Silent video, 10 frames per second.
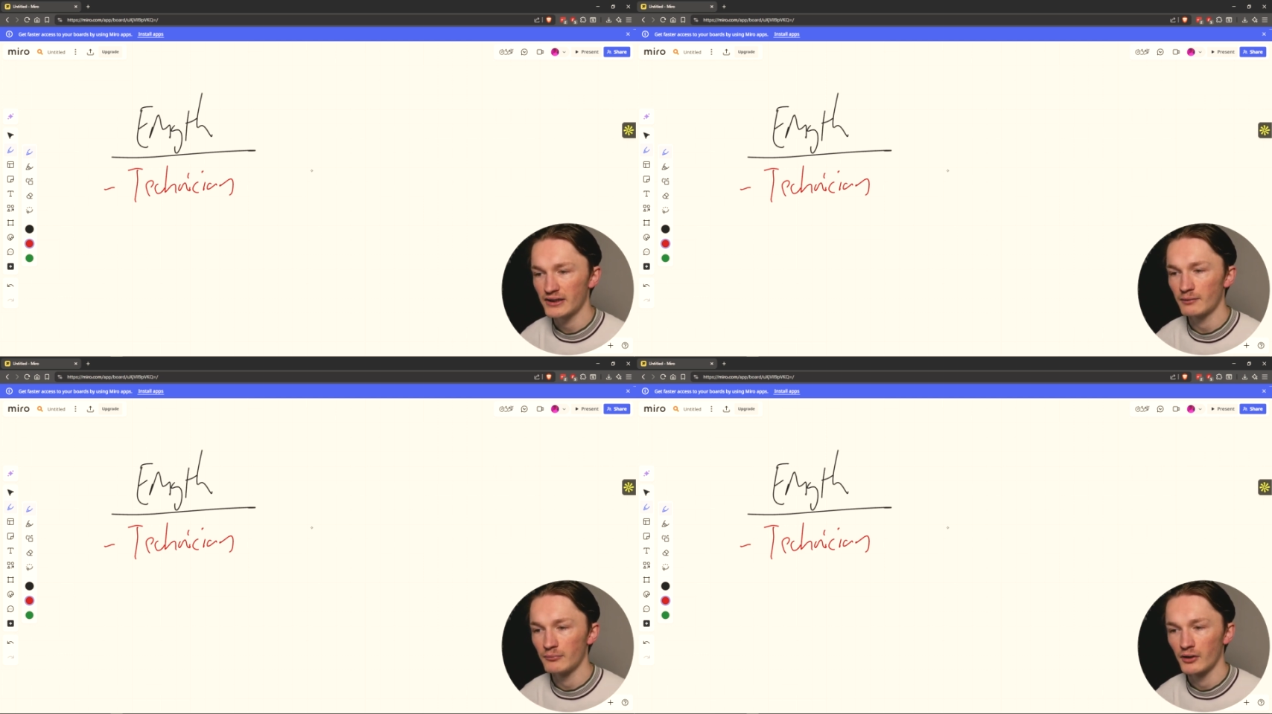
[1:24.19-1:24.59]

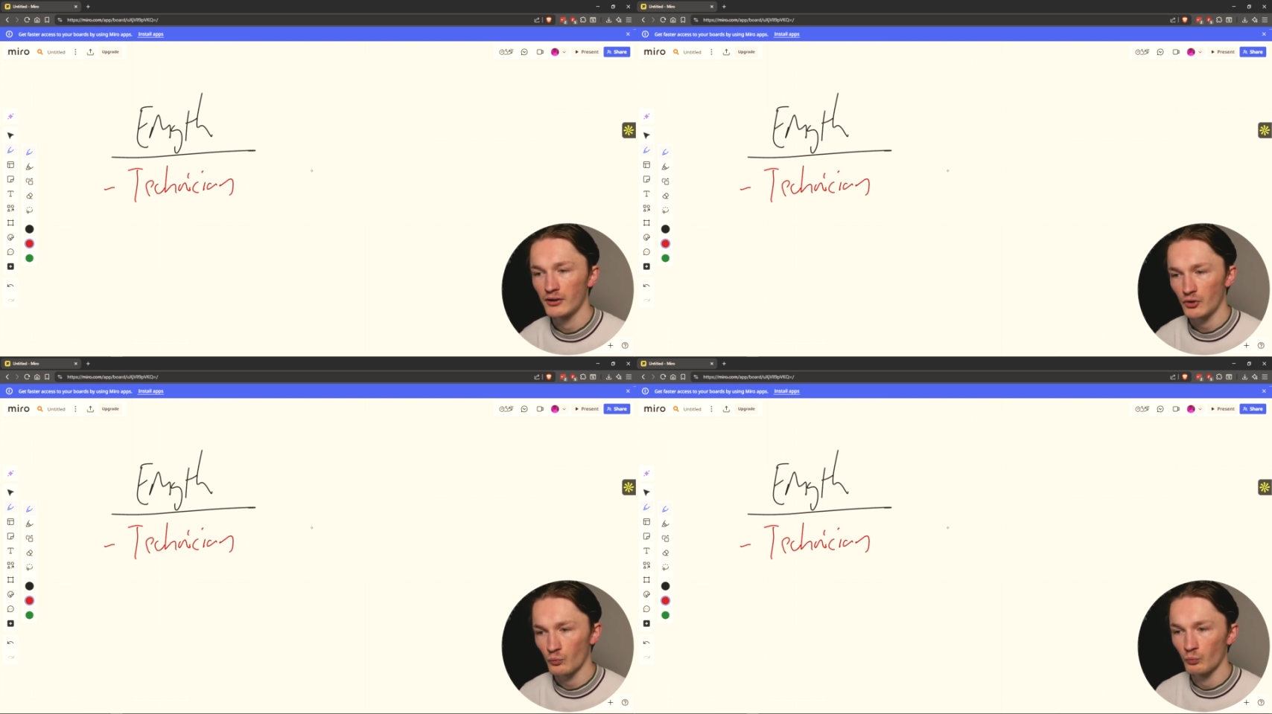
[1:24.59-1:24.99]

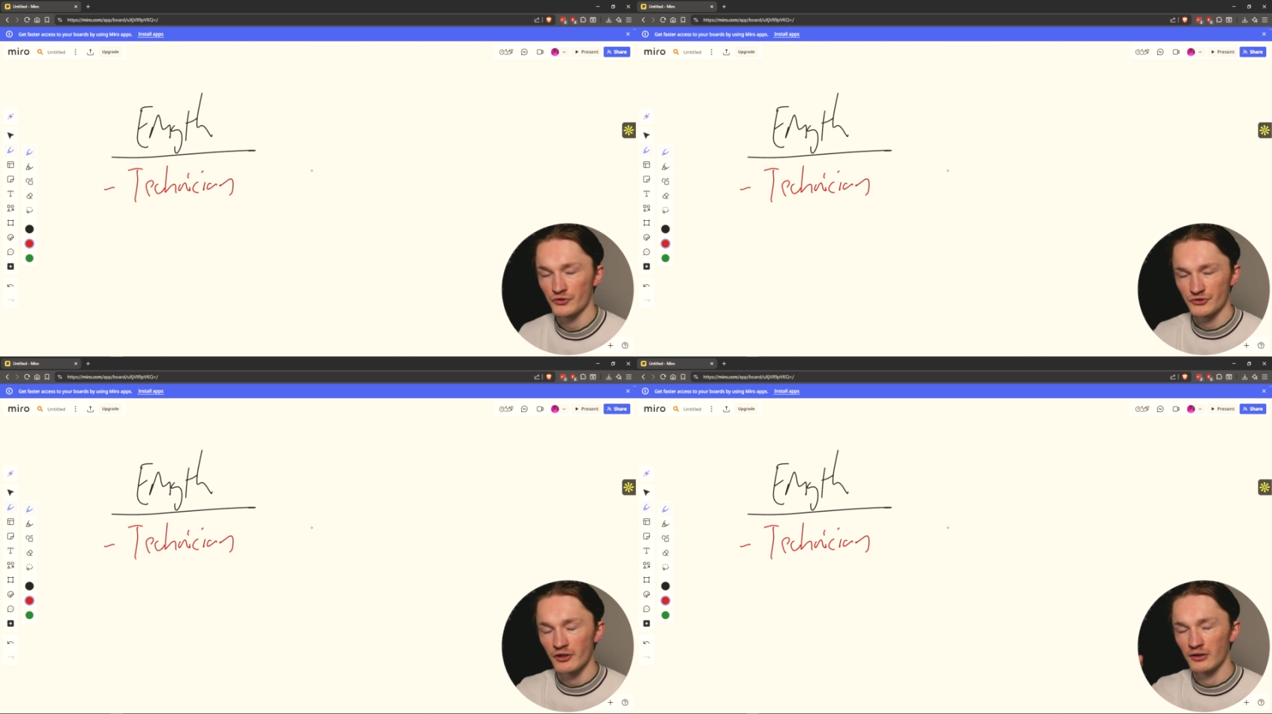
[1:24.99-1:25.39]
Gerber
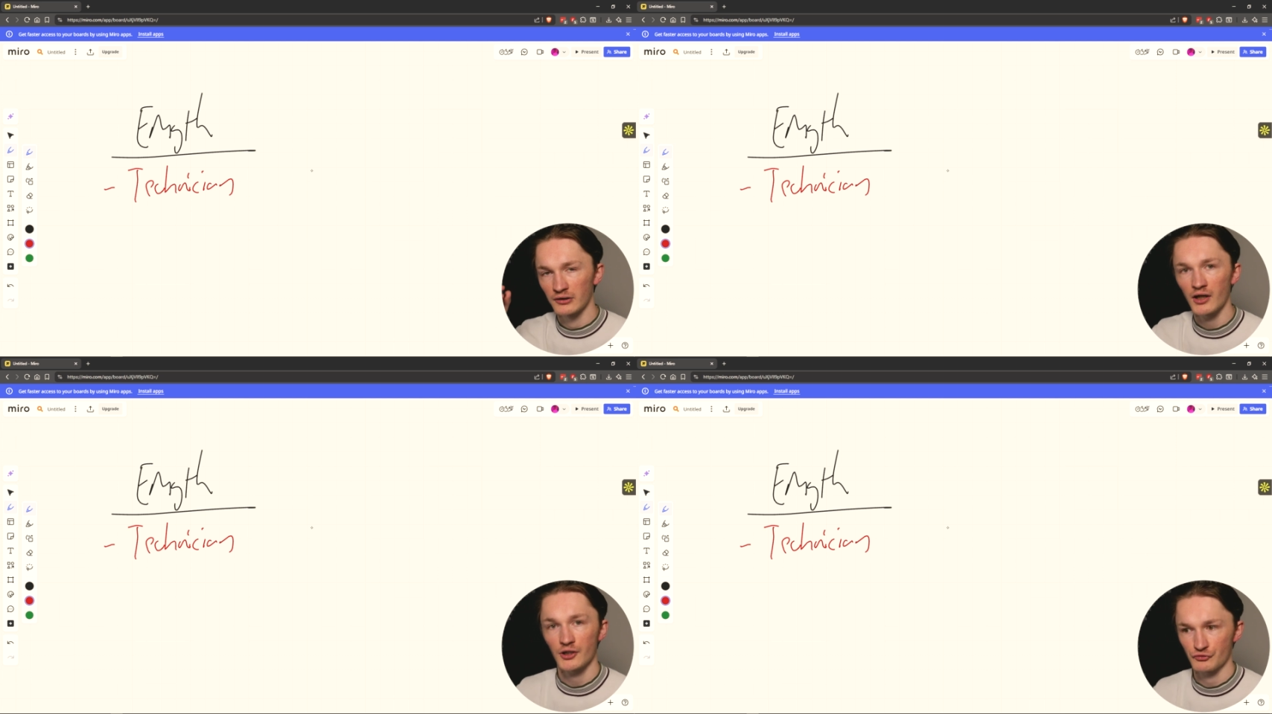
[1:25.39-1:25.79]
was the
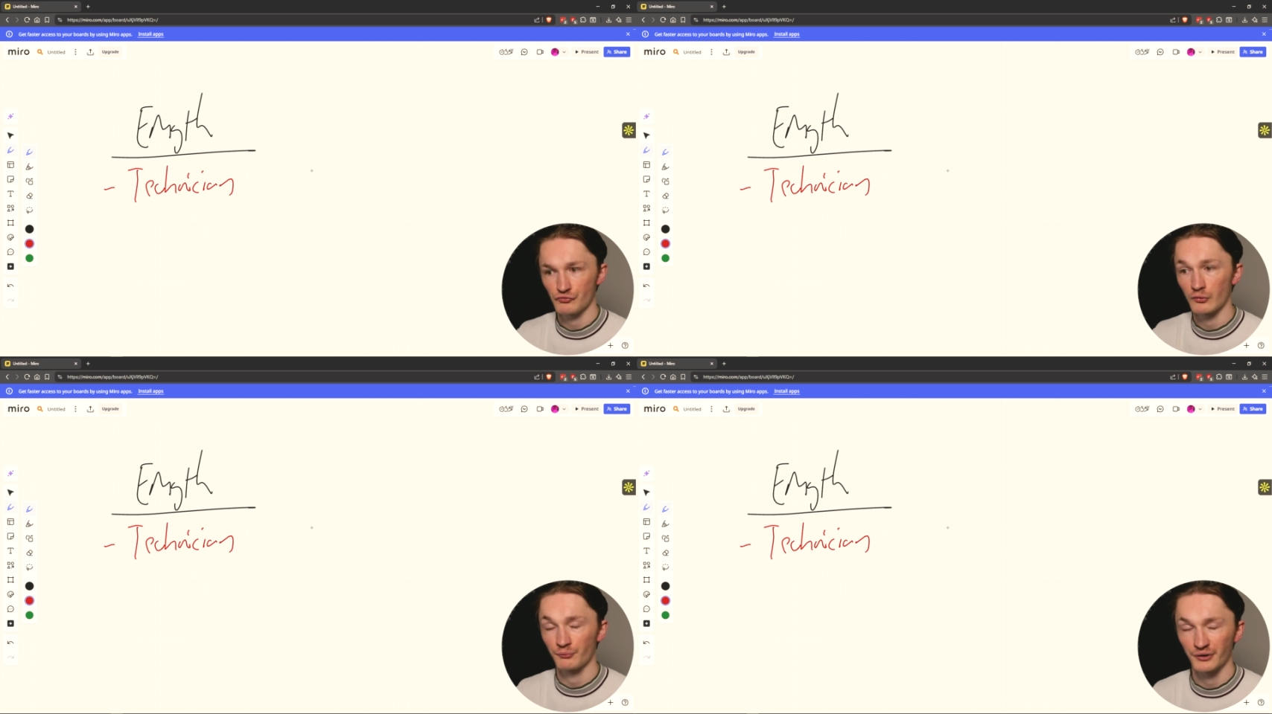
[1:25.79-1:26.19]
last
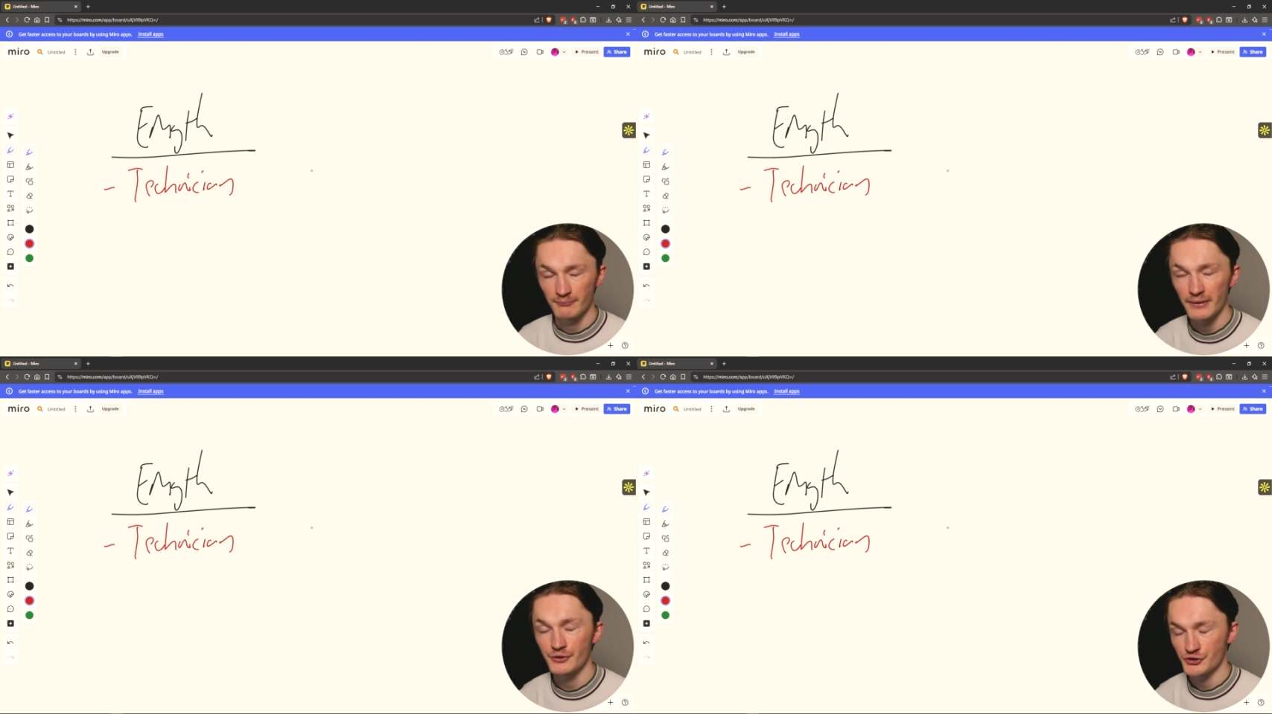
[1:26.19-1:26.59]
role I'm going
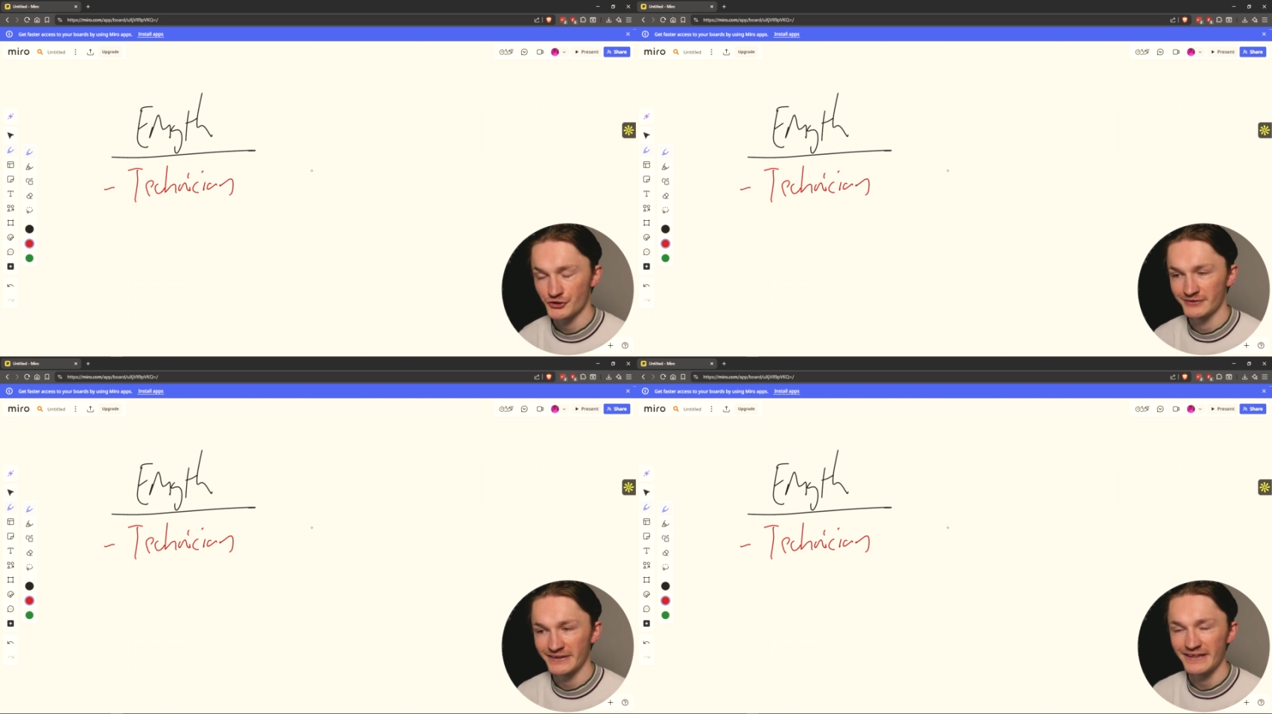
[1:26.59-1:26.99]
to
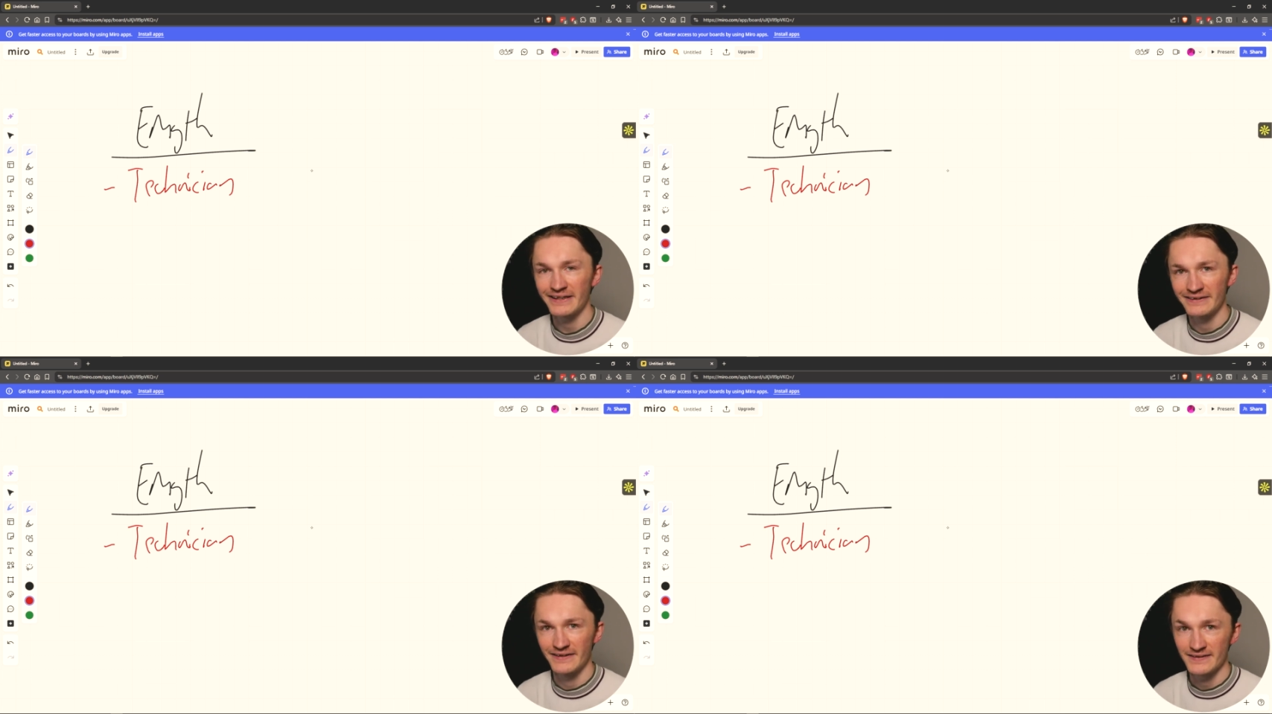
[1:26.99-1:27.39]
mention
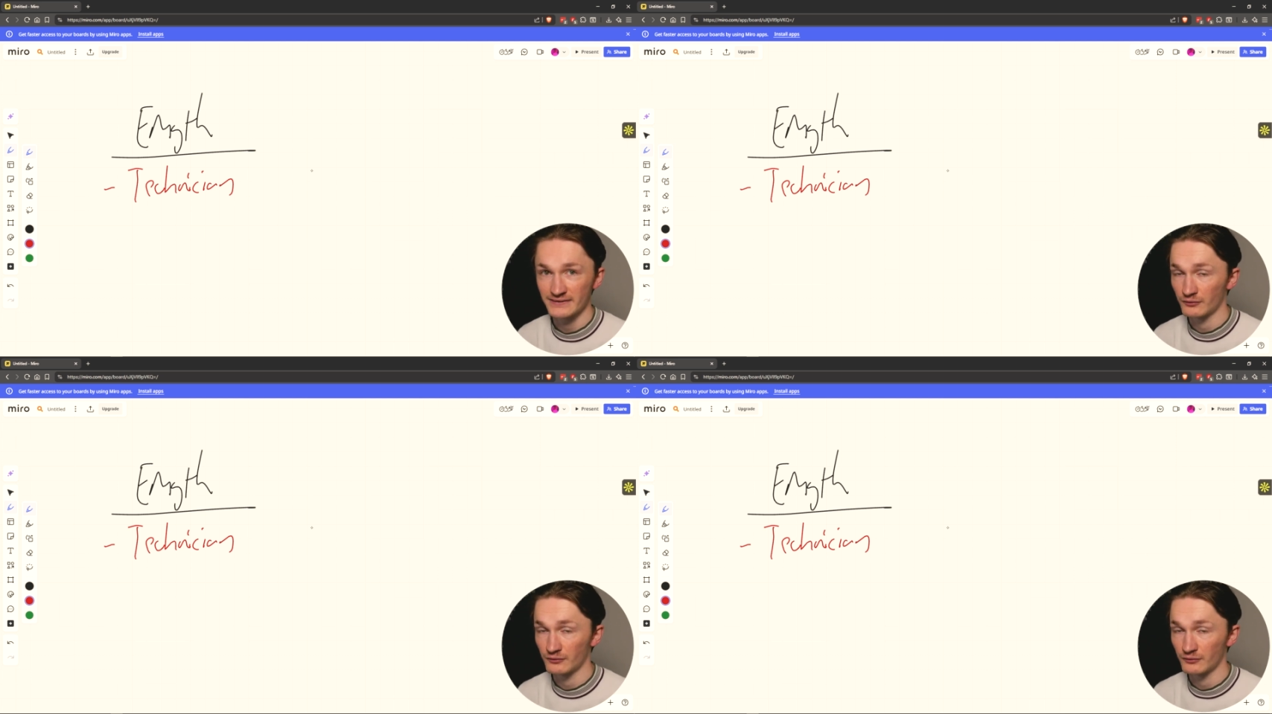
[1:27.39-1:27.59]
in this.